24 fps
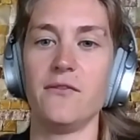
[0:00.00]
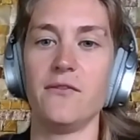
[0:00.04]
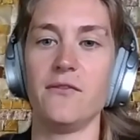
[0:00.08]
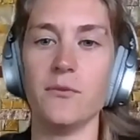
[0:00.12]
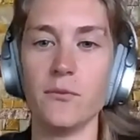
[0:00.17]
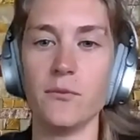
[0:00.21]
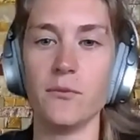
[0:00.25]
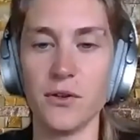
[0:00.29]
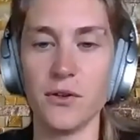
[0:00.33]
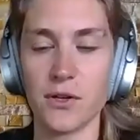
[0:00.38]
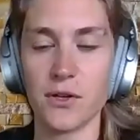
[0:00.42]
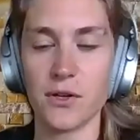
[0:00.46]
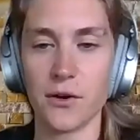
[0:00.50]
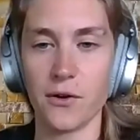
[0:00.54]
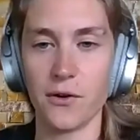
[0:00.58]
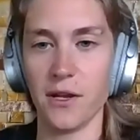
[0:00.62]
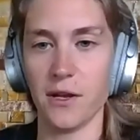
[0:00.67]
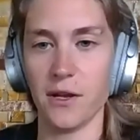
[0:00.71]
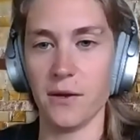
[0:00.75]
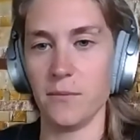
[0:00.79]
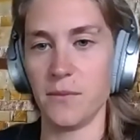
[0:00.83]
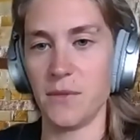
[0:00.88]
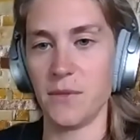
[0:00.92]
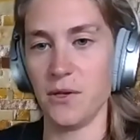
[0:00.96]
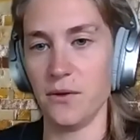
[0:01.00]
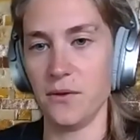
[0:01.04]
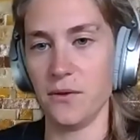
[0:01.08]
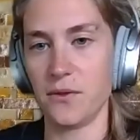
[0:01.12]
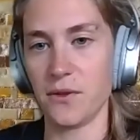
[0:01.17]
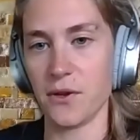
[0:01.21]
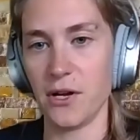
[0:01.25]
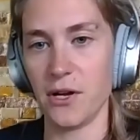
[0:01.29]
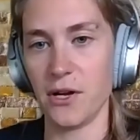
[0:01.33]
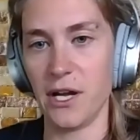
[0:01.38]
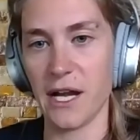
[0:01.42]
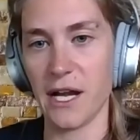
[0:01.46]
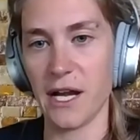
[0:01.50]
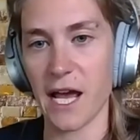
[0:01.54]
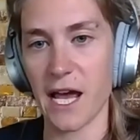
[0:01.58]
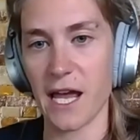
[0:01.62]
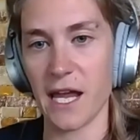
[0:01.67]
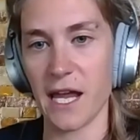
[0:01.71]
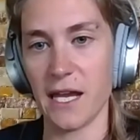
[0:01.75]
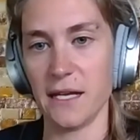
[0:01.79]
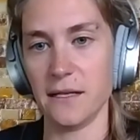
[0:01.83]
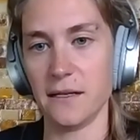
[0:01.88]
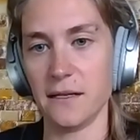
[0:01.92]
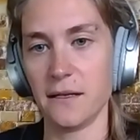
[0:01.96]
and
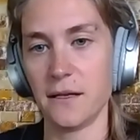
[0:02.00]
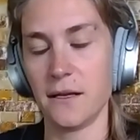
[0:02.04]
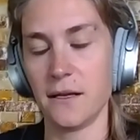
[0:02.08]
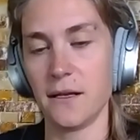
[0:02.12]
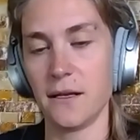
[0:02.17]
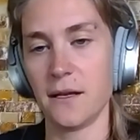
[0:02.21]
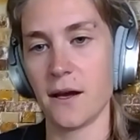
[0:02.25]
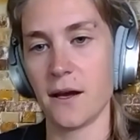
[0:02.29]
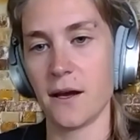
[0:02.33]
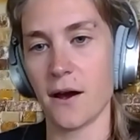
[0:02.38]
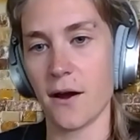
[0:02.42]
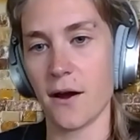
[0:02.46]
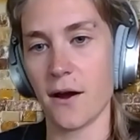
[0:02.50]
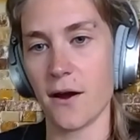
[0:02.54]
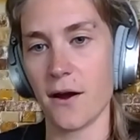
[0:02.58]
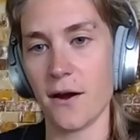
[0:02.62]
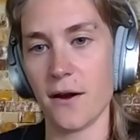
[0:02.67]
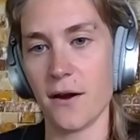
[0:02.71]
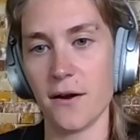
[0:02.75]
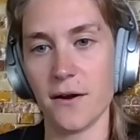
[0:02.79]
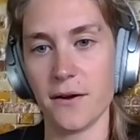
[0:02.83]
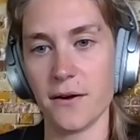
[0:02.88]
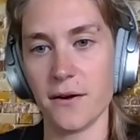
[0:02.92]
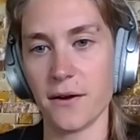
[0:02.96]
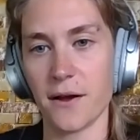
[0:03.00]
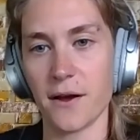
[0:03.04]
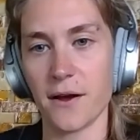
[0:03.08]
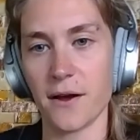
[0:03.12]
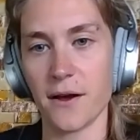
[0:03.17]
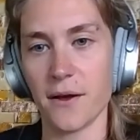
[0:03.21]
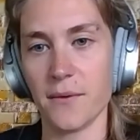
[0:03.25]
plutonium-239 are,